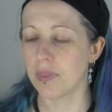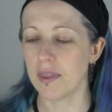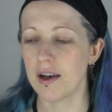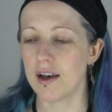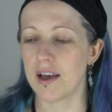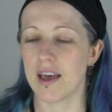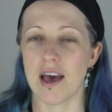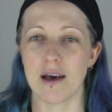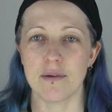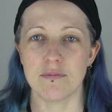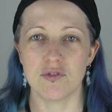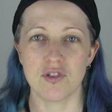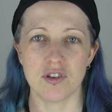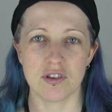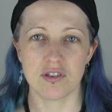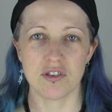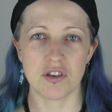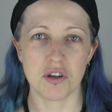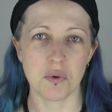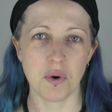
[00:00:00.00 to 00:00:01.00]
I am
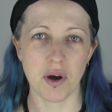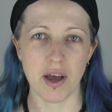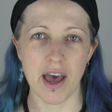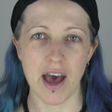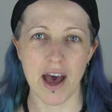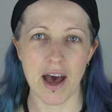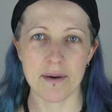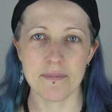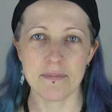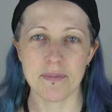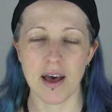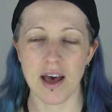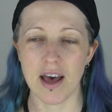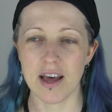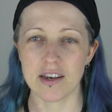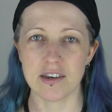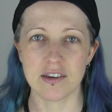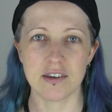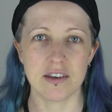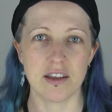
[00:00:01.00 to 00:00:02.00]
just who I am,
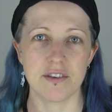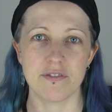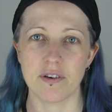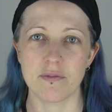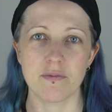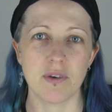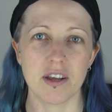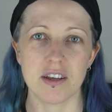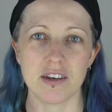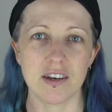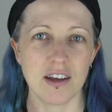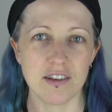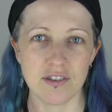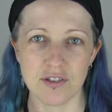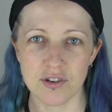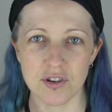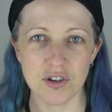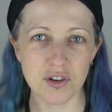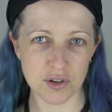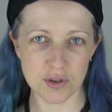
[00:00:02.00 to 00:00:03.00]
and if I'm
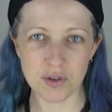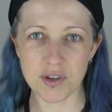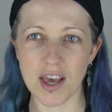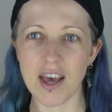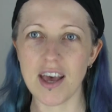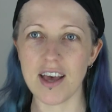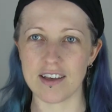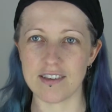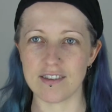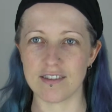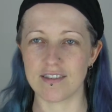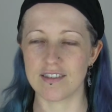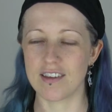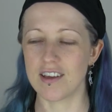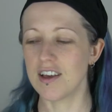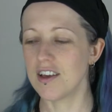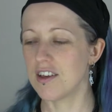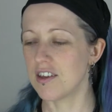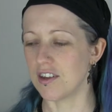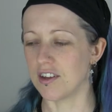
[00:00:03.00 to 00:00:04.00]
recognised or not, who cares,
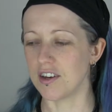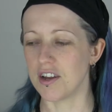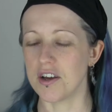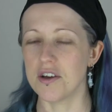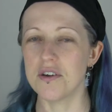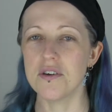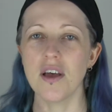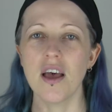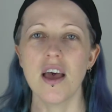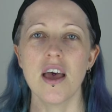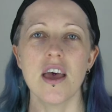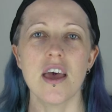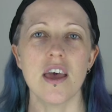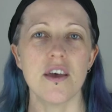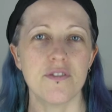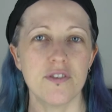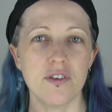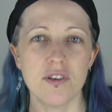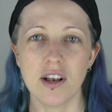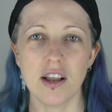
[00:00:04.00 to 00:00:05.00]
you know?
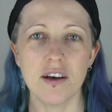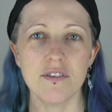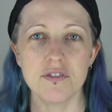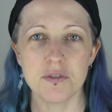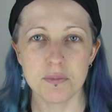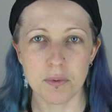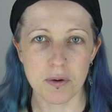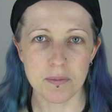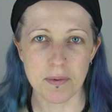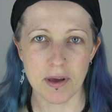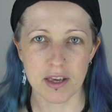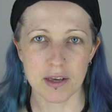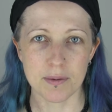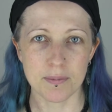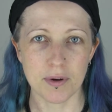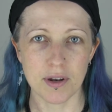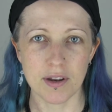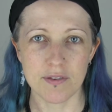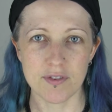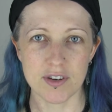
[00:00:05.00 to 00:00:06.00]
If you love to put
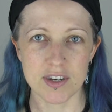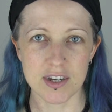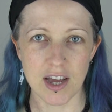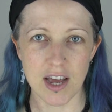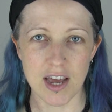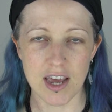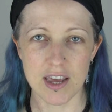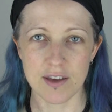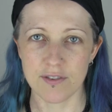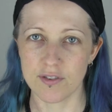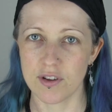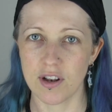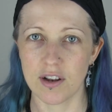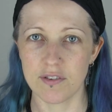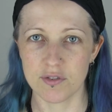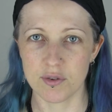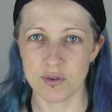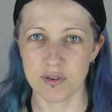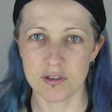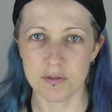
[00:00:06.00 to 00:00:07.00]
makeup on every day, if you
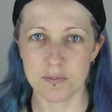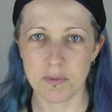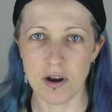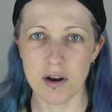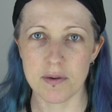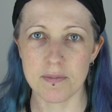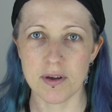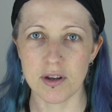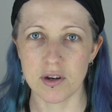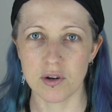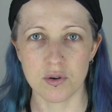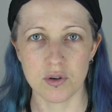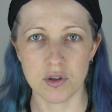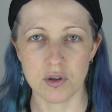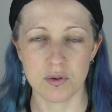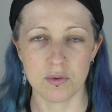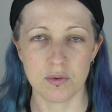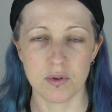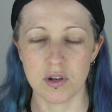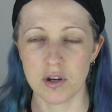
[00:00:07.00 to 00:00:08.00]
love to experiment, or
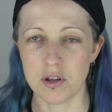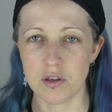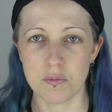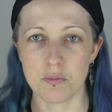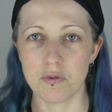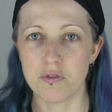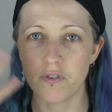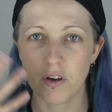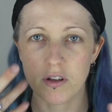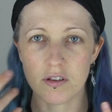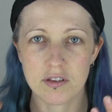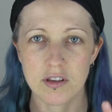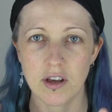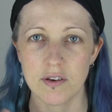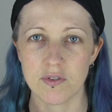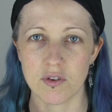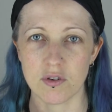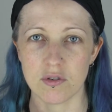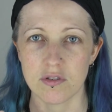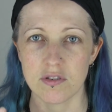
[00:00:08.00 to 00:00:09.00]
you prefer to
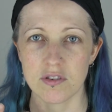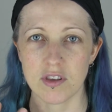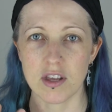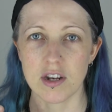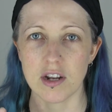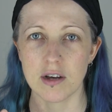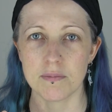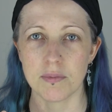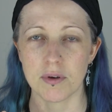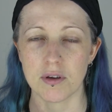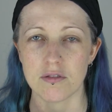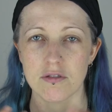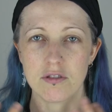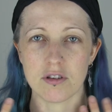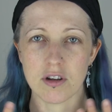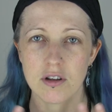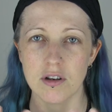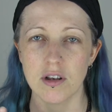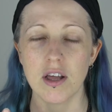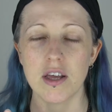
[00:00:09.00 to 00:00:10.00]
cover your skin up because
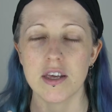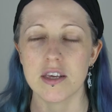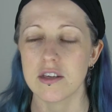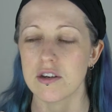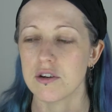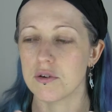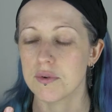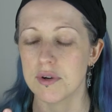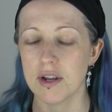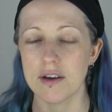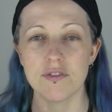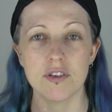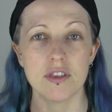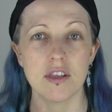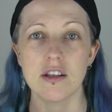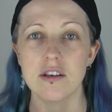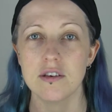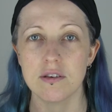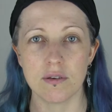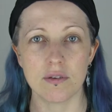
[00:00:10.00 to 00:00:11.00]
you don't like it or whatever,
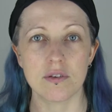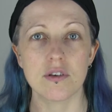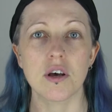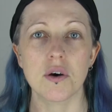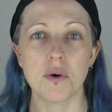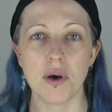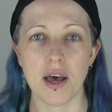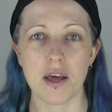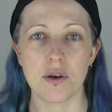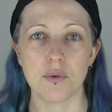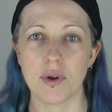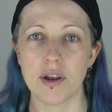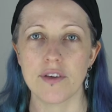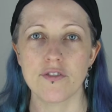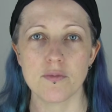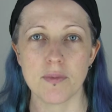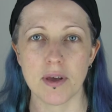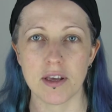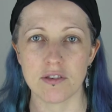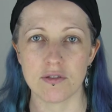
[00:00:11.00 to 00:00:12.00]
then go ahead,
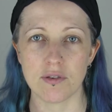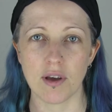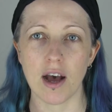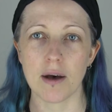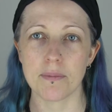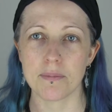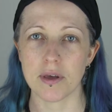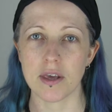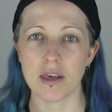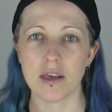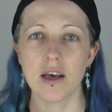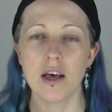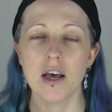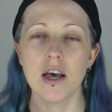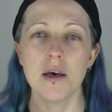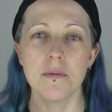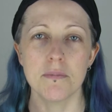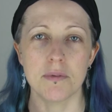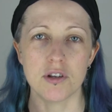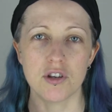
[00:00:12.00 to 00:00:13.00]
whatever makes you happy.
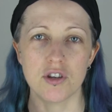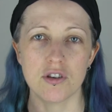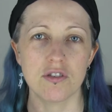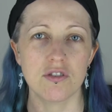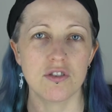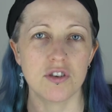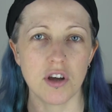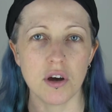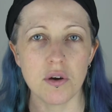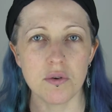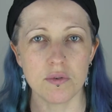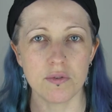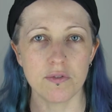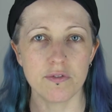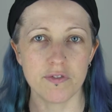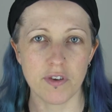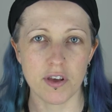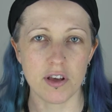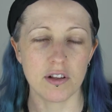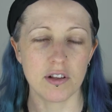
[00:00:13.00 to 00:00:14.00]
But just don't
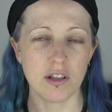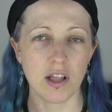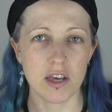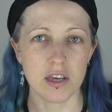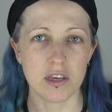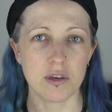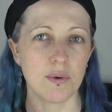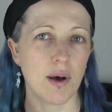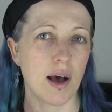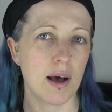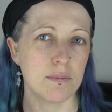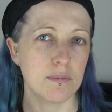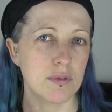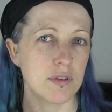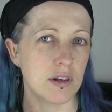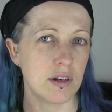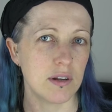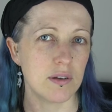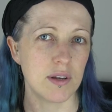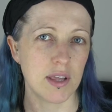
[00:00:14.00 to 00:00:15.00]
feel like you
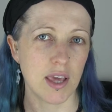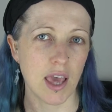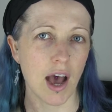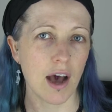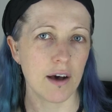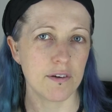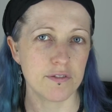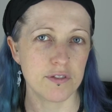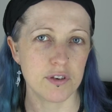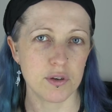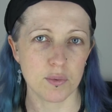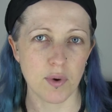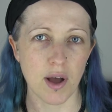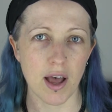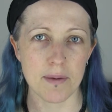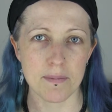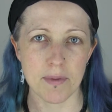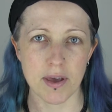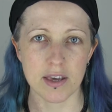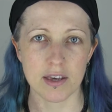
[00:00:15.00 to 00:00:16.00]
absolutely have to
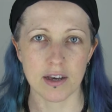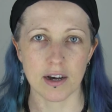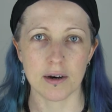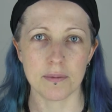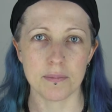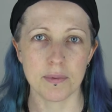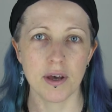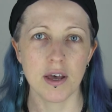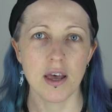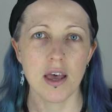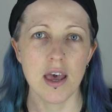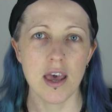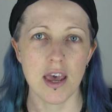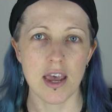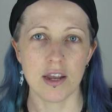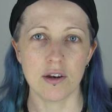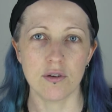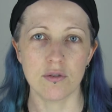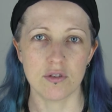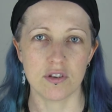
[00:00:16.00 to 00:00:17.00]
wear makeup
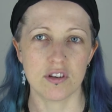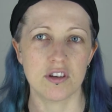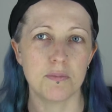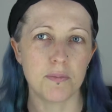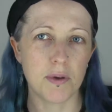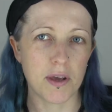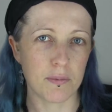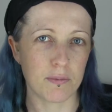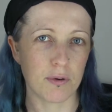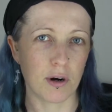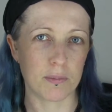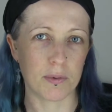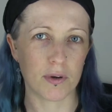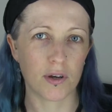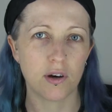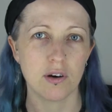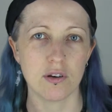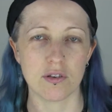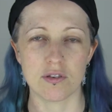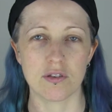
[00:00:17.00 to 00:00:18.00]
in order to be a proper
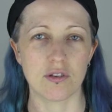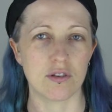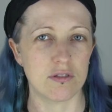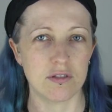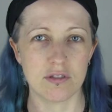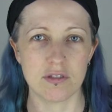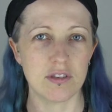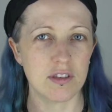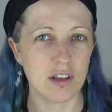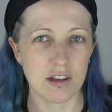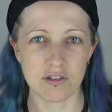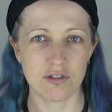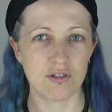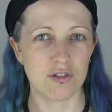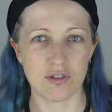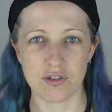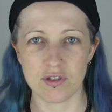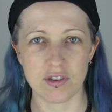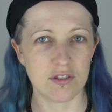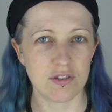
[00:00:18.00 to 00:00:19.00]
goth, because
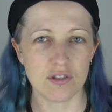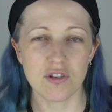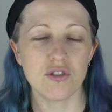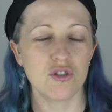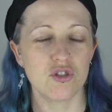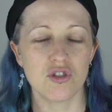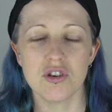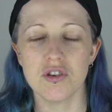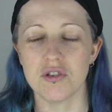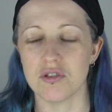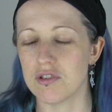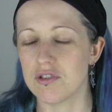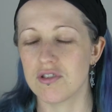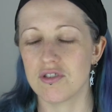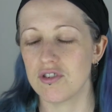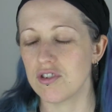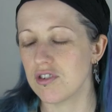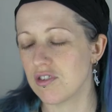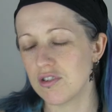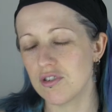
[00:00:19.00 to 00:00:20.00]
it's not true. It's
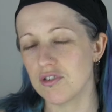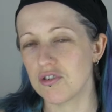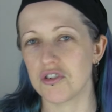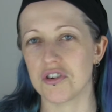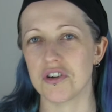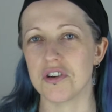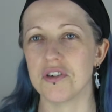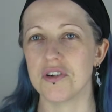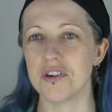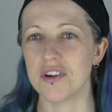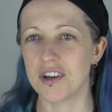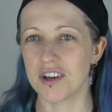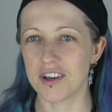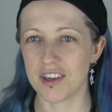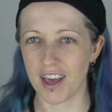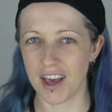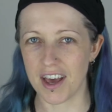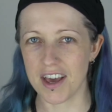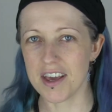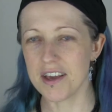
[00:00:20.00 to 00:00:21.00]
just not true,
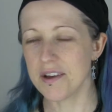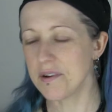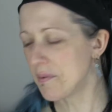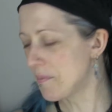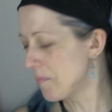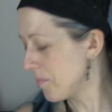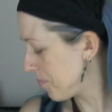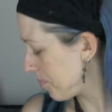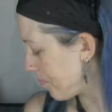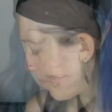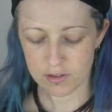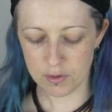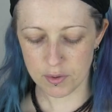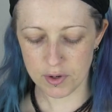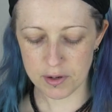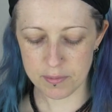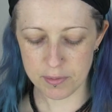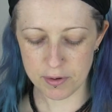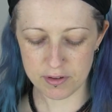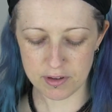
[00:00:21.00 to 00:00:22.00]
okay? So we're
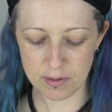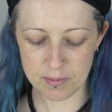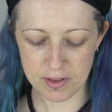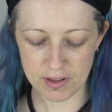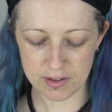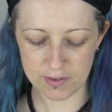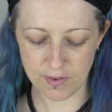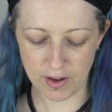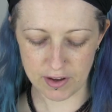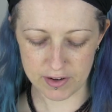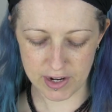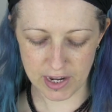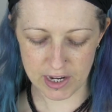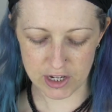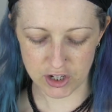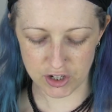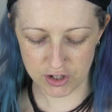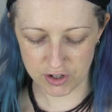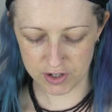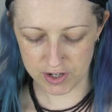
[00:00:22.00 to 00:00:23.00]
going to put some of this
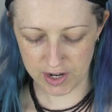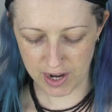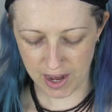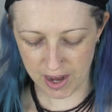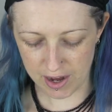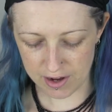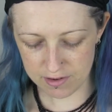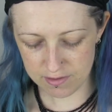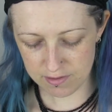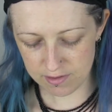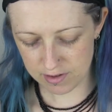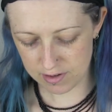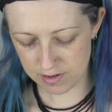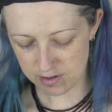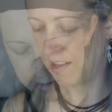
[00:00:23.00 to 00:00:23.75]
foundation on now.